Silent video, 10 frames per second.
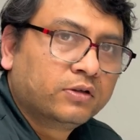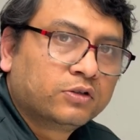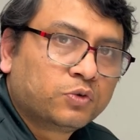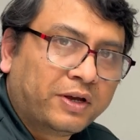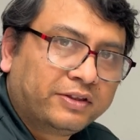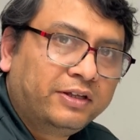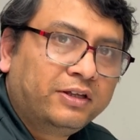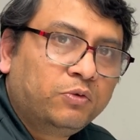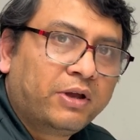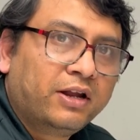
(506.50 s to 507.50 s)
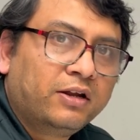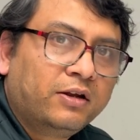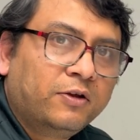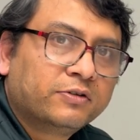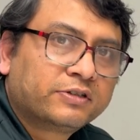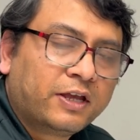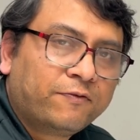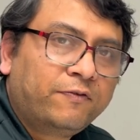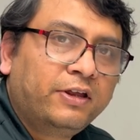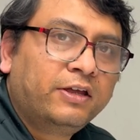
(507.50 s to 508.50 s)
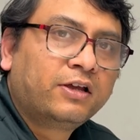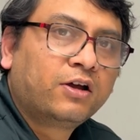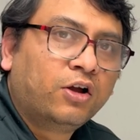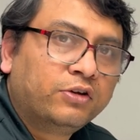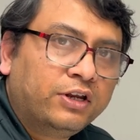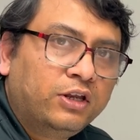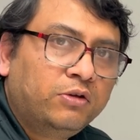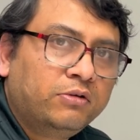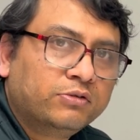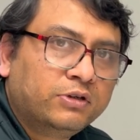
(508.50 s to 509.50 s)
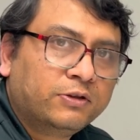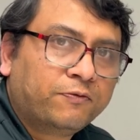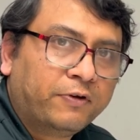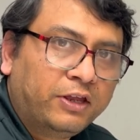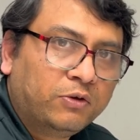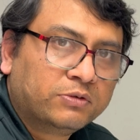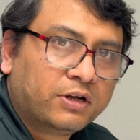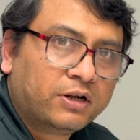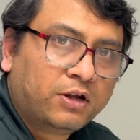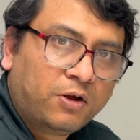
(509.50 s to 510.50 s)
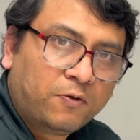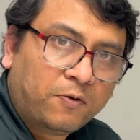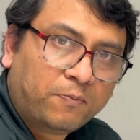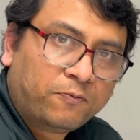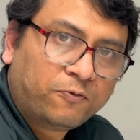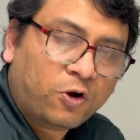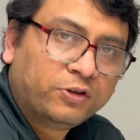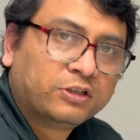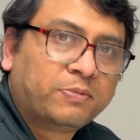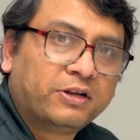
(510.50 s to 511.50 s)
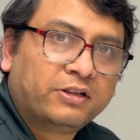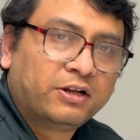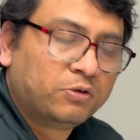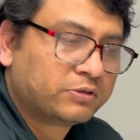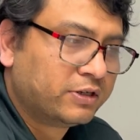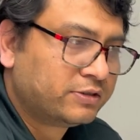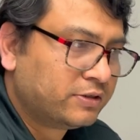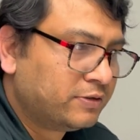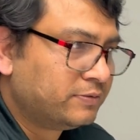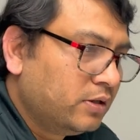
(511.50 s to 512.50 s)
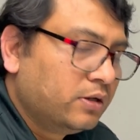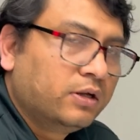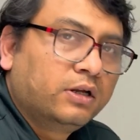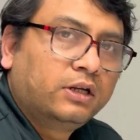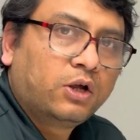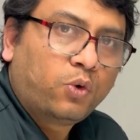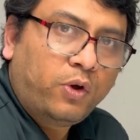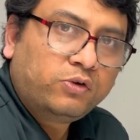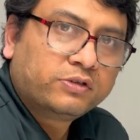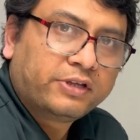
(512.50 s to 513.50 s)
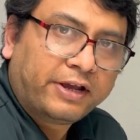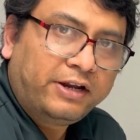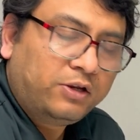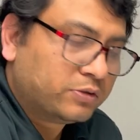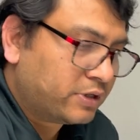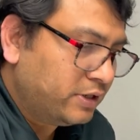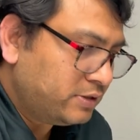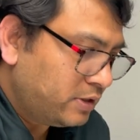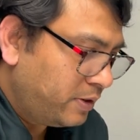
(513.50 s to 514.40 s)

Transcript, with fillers: so I think you can safely continue using the free user for this particular use case. Now going to the second use case